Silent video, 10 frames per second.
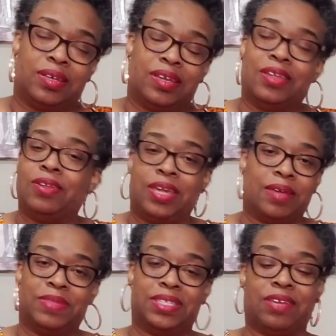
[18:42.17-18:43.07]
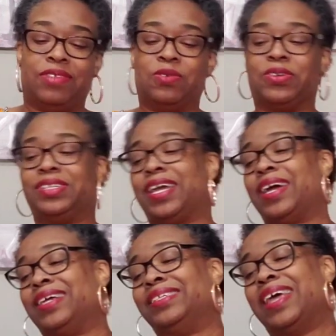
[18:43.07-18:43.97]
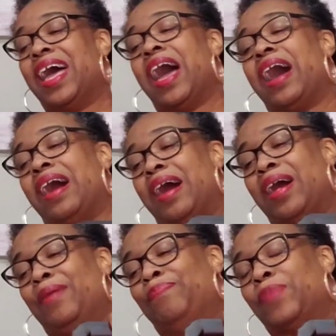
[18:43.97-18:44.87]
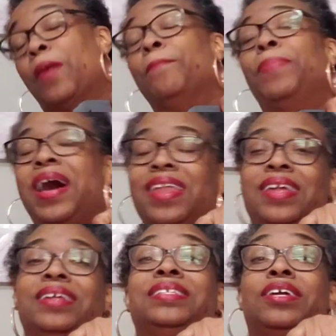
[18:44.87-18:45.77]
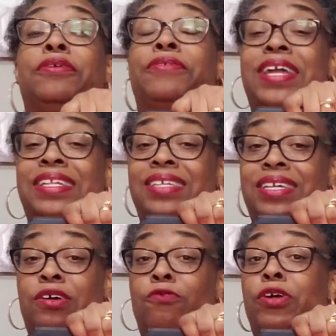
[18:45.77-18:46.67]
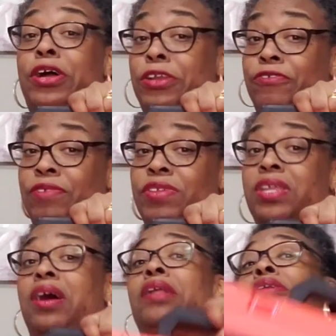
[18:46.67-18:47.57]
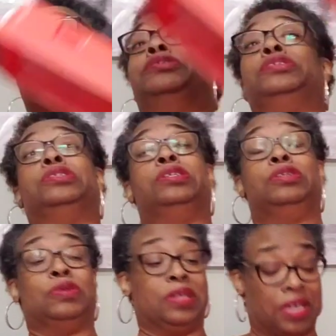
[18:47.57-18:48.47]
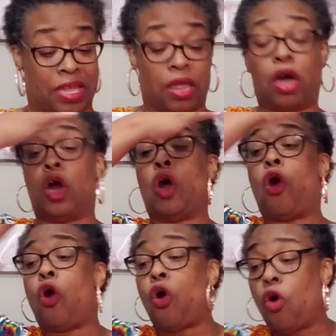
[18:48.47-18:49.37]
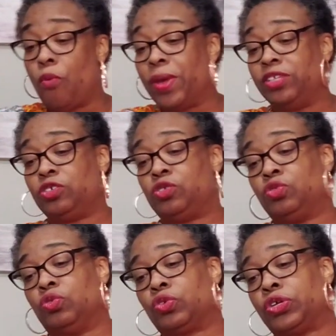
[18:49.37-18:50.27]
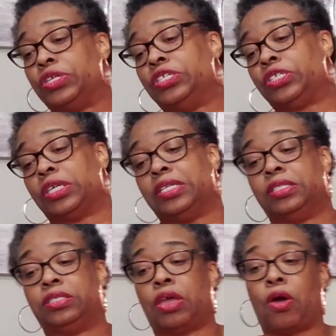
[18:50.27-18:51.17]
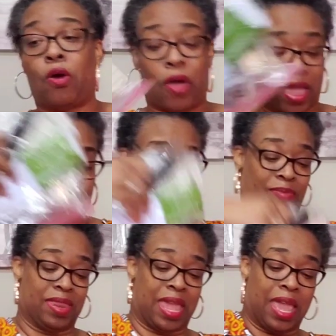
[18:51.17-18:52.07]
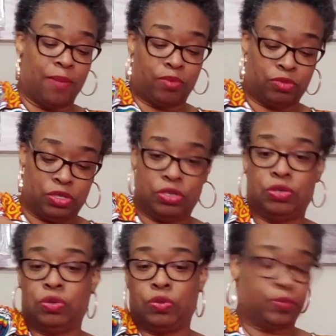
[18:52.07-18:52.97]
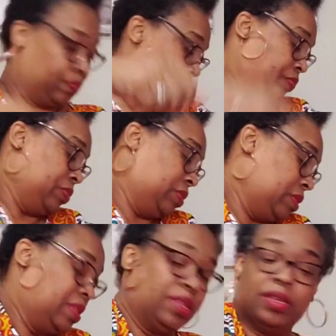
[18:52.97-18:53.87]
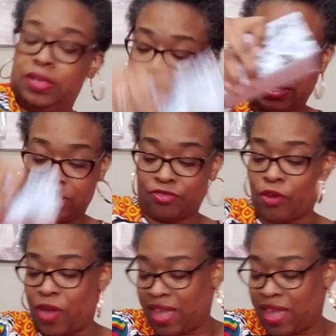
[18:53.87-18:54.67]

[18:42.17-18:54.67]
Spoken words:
It only comes in safety orange, guys. But it is a great deal for under $50. You get a whole bunch of storage, and so I was able to just throw